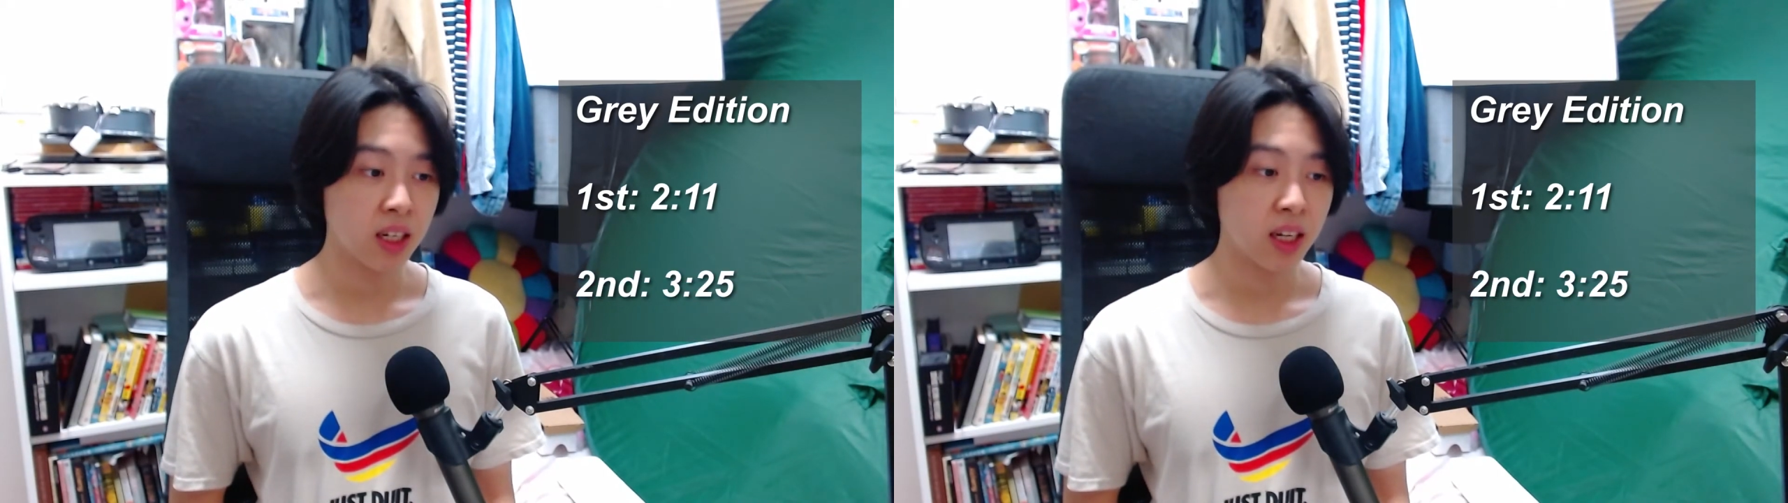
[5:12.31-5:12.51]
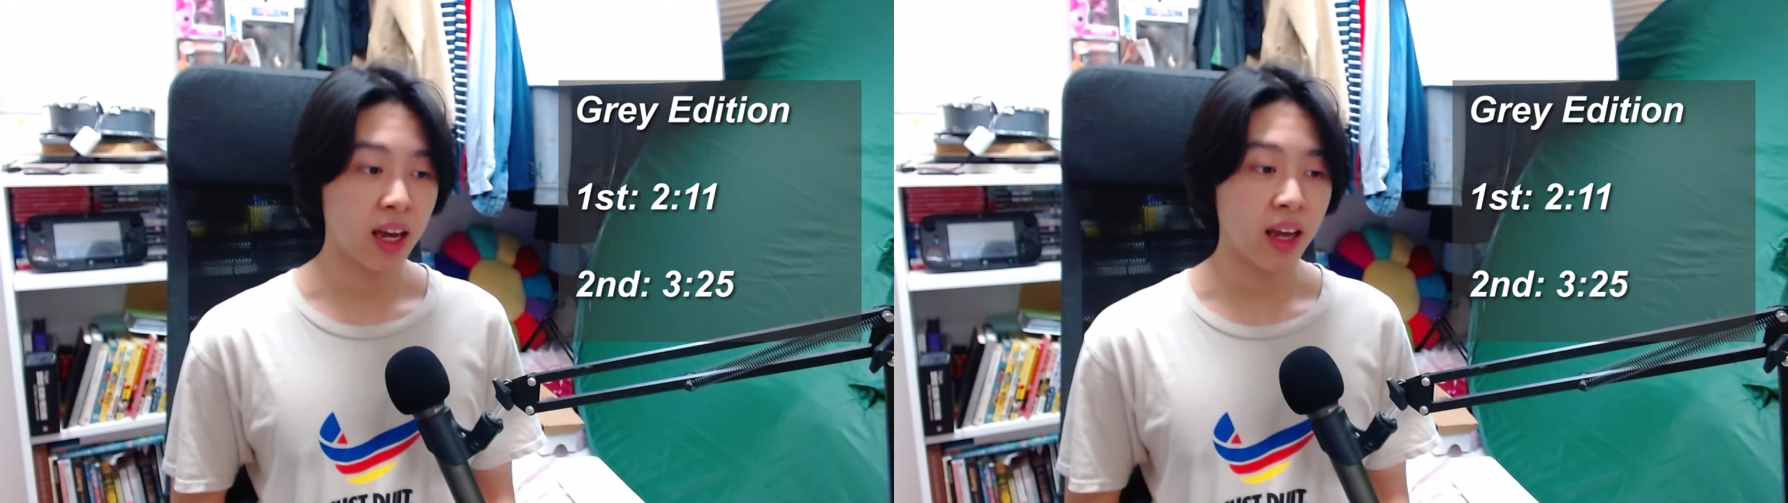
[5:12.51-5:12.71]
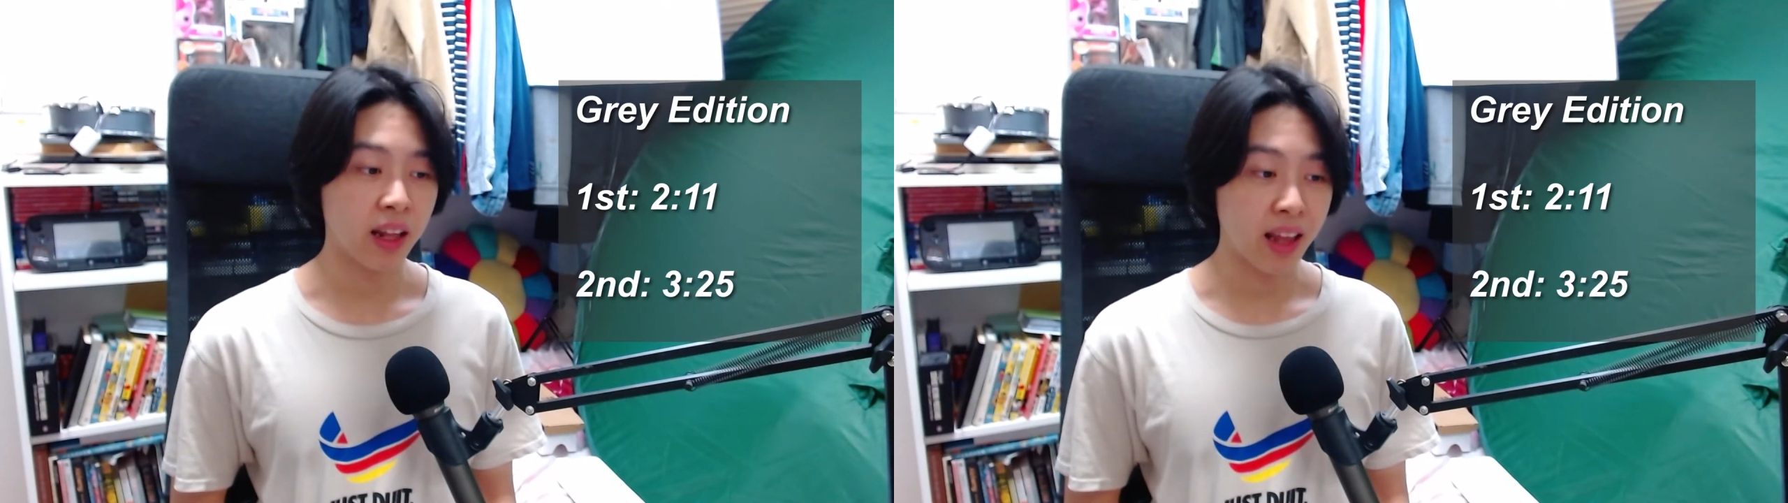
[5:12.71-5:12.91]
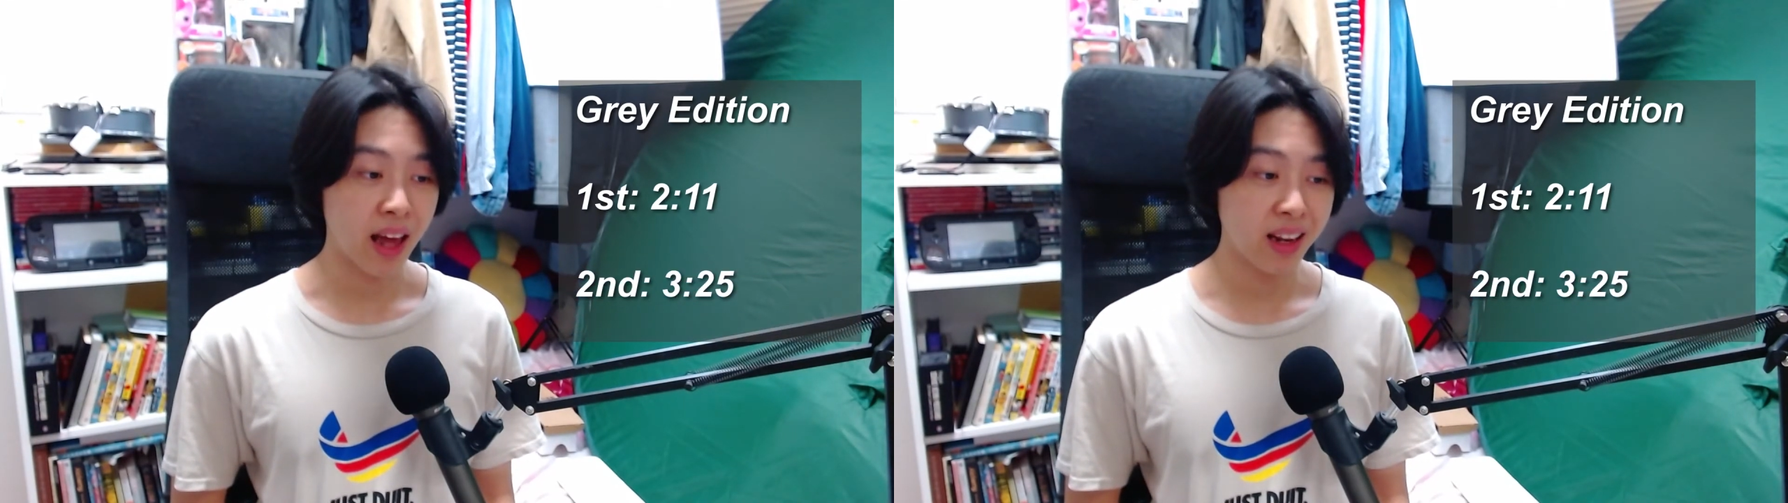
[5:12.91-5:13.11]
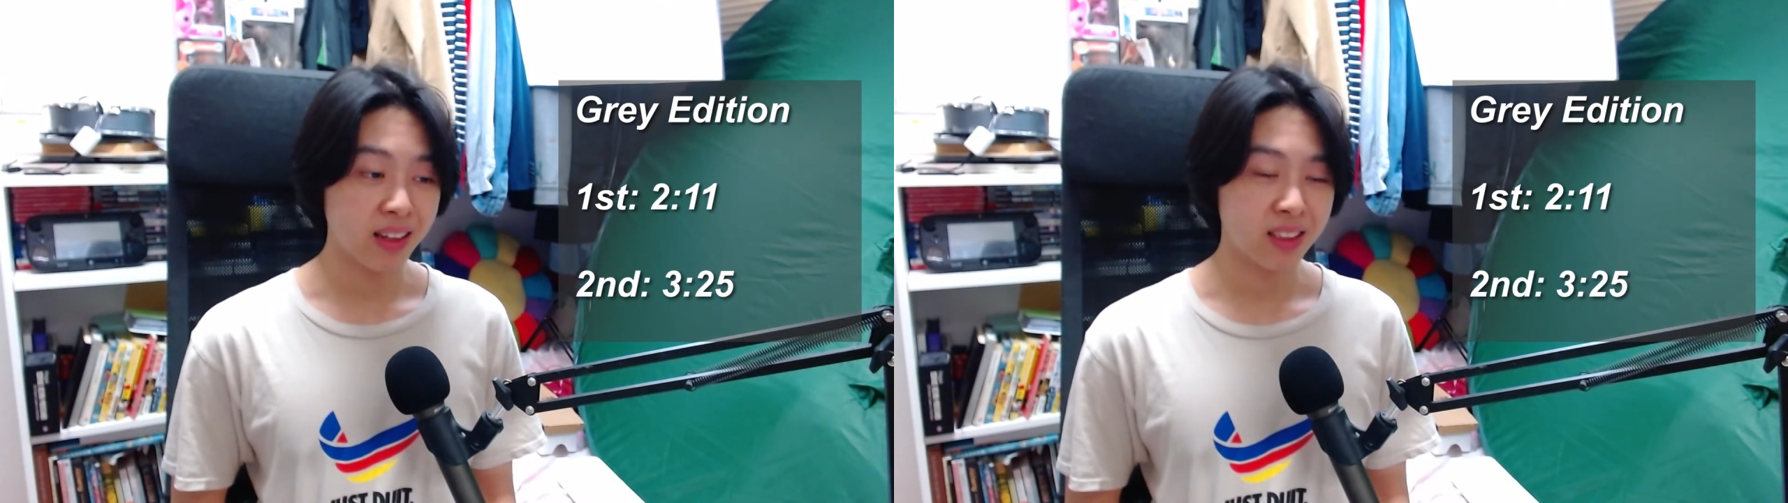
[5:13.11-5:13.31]
And
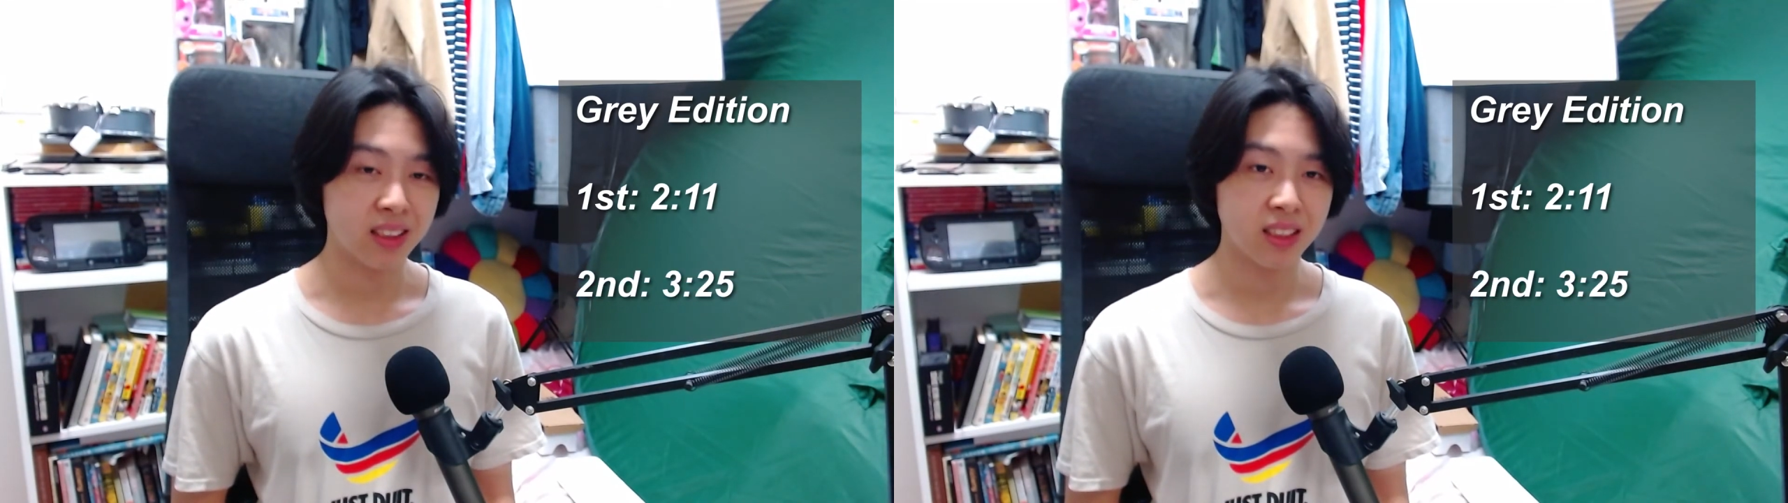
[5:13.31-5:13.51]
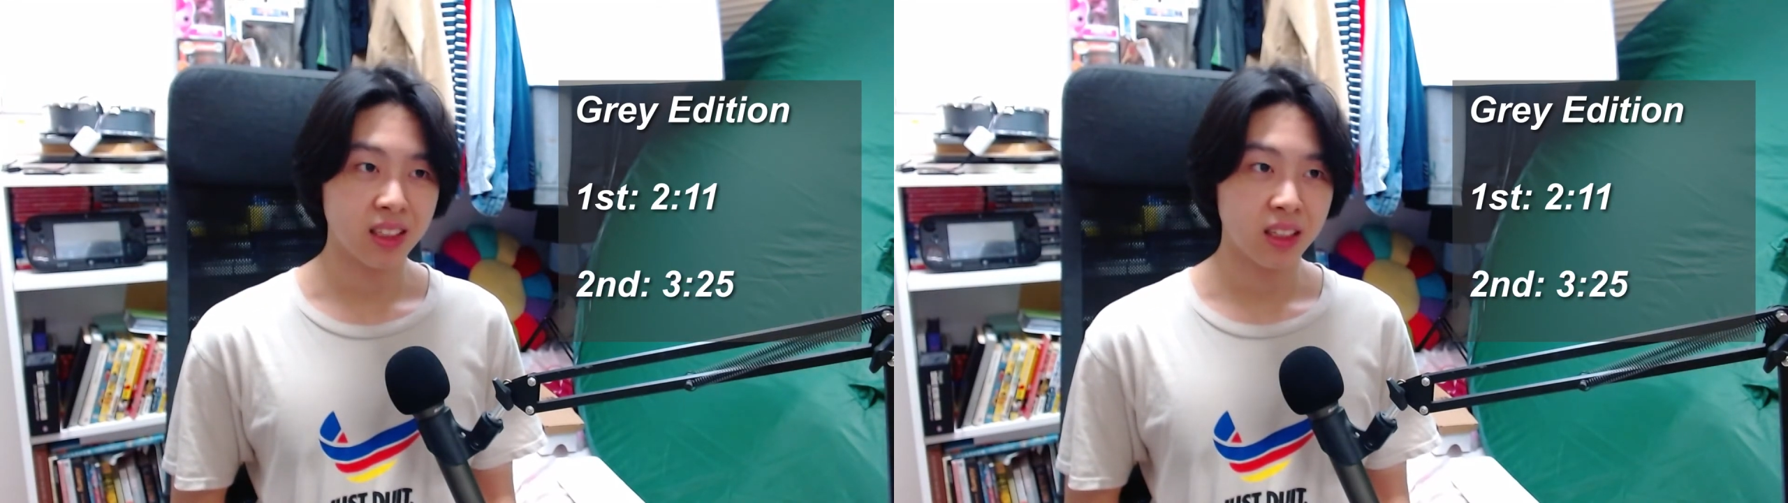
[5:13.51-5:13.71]
that is